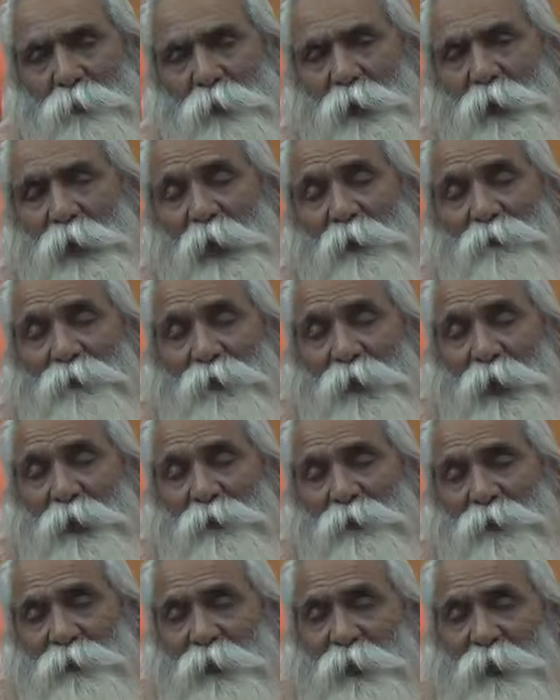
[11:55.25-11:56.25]

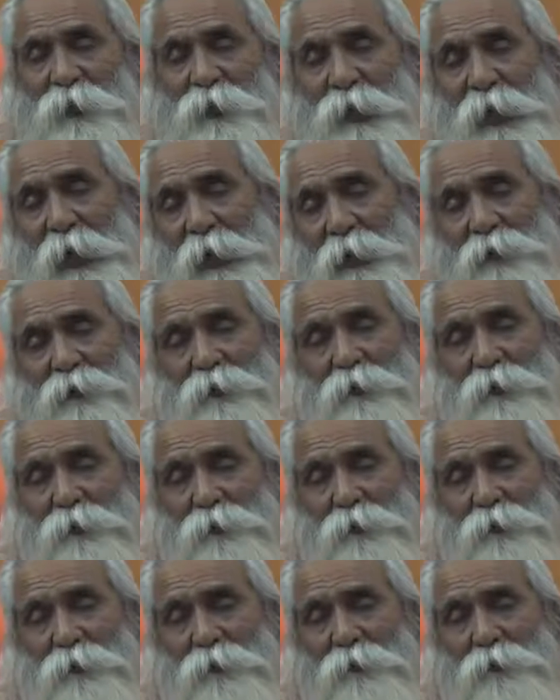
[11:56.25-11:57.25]
deviate, they try
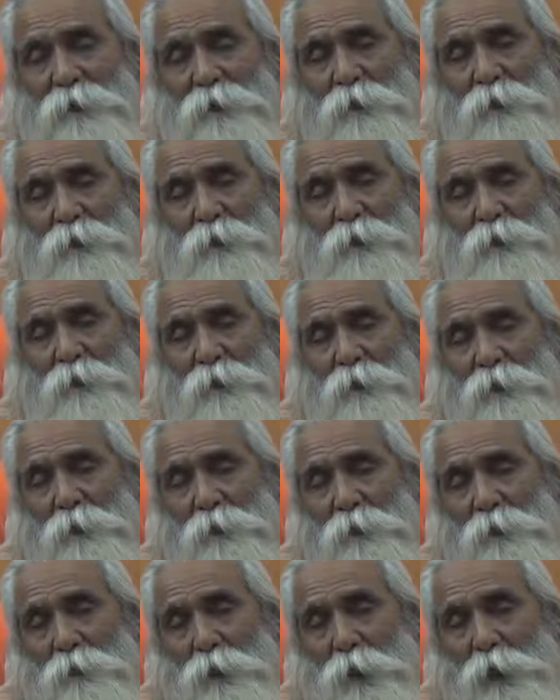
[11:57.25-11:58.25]
to
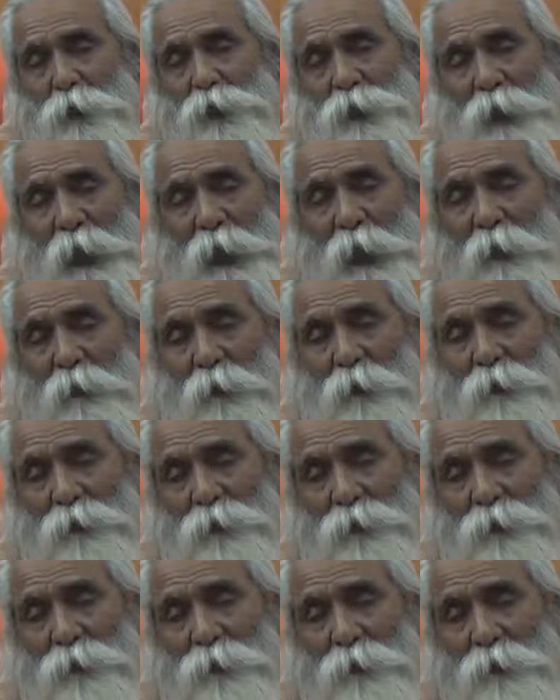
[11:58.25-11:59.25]
push out
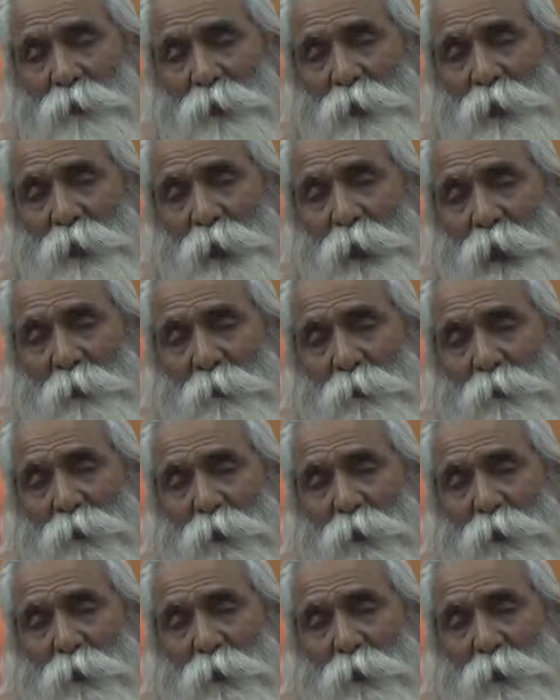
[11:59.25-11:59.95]
him